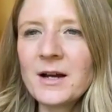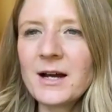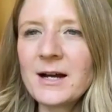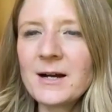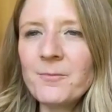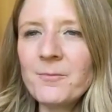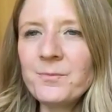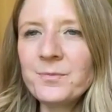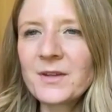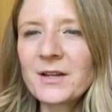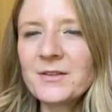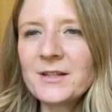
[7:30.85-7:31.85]

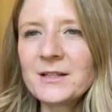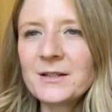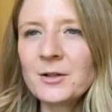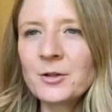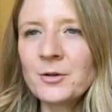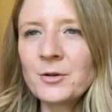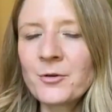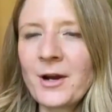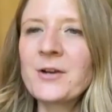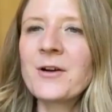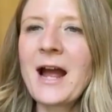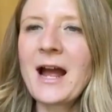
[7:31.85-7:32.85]
that
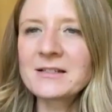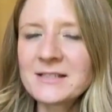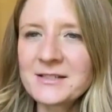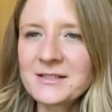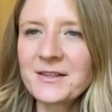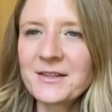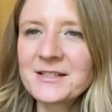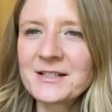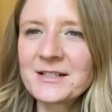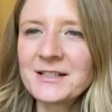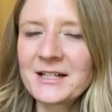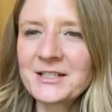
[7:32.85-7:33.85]
greater access to this
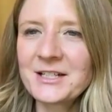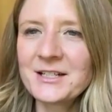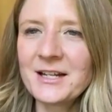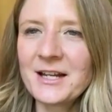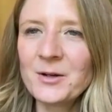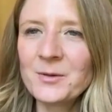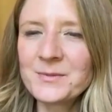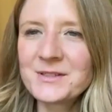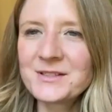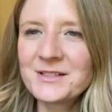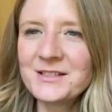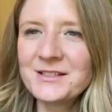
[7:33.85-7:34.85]
collection
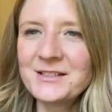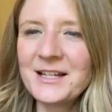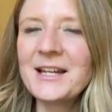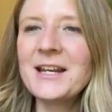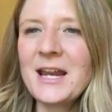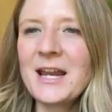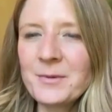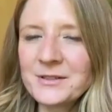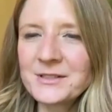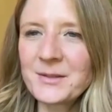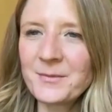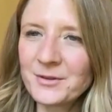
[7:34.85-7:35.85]
helps to enable
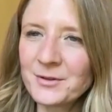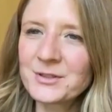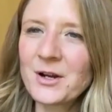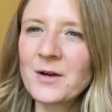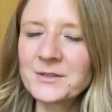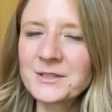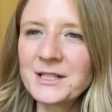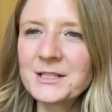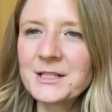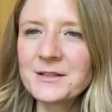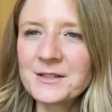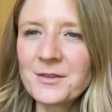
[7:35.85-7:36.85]
some of those
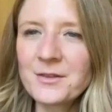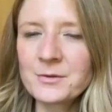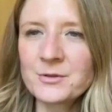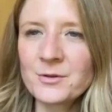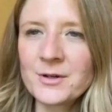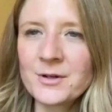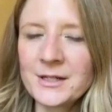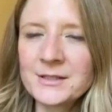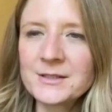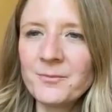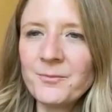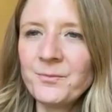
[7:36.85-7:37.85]
conversations and those stories.